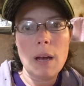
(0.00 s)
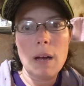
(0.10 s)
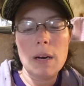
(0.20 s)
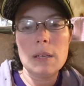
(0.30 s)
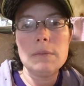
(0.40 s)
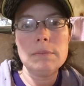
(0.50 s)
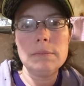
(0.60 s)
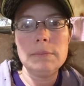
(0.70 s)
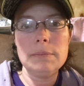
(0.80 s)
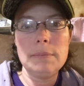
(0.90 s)
are
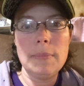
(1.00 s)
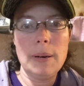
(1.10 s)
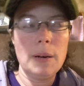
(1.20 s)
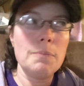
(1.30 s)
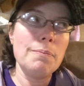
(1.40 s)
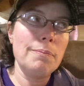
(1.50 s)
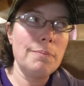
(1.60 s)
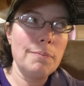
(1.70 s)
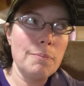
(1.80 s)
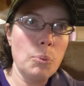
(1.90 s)

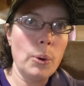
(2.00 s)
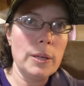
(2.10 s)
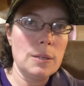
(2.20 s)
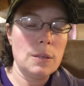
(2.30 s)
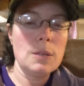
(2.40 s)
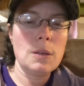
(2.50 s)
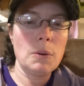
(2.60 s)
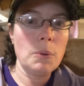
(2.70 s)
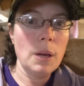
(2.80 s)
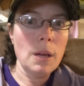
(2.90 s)
boys. So